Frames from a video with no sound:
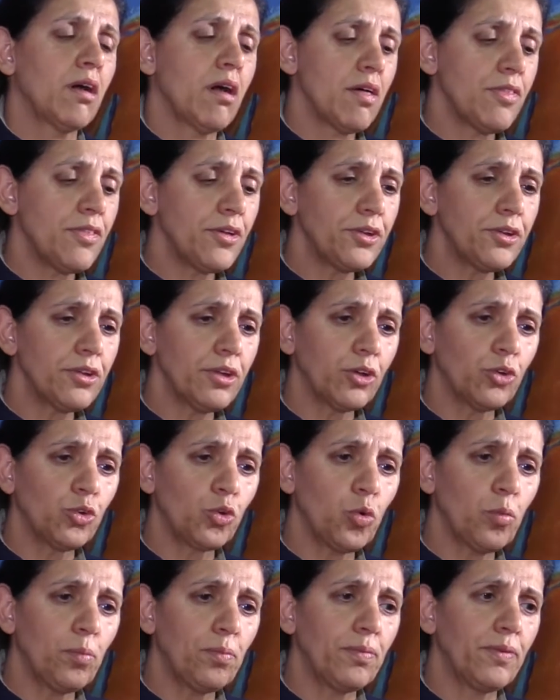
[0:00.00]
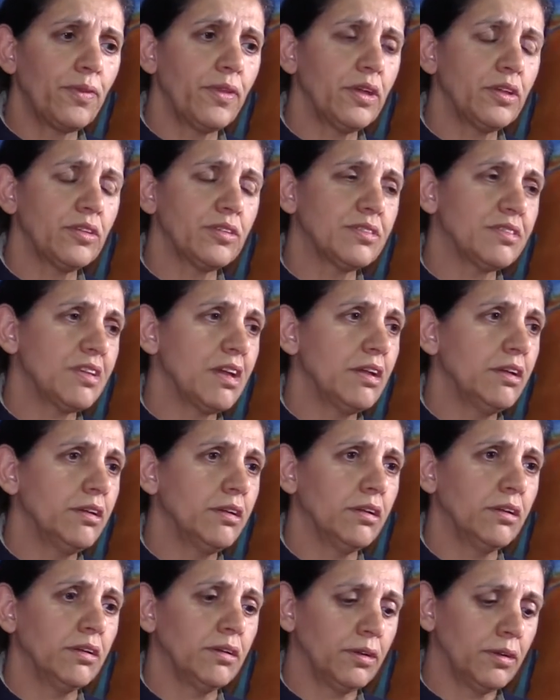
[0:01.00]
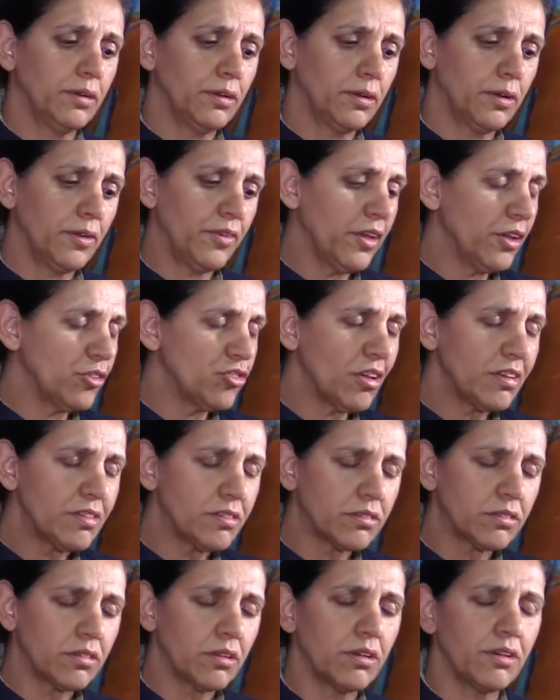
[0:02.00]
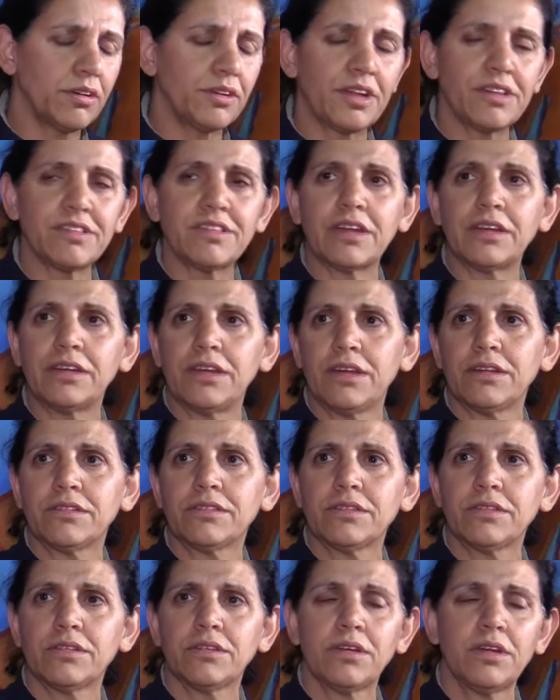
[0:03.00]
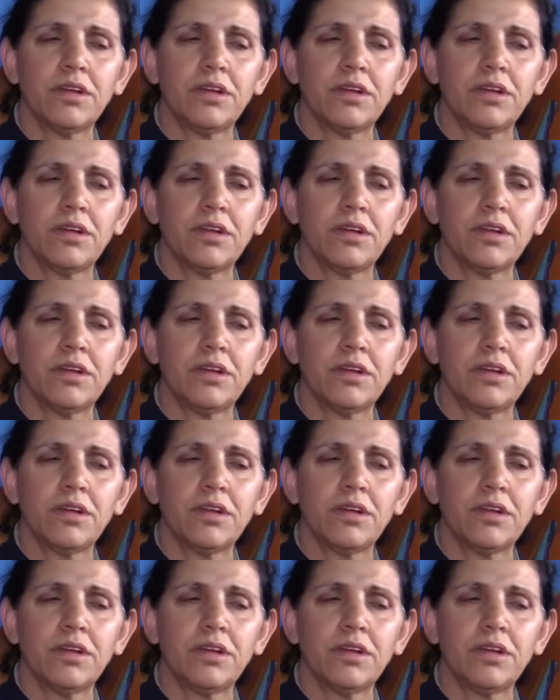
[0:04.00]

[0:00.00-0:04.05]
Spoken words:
Other group, they say, they just resignate.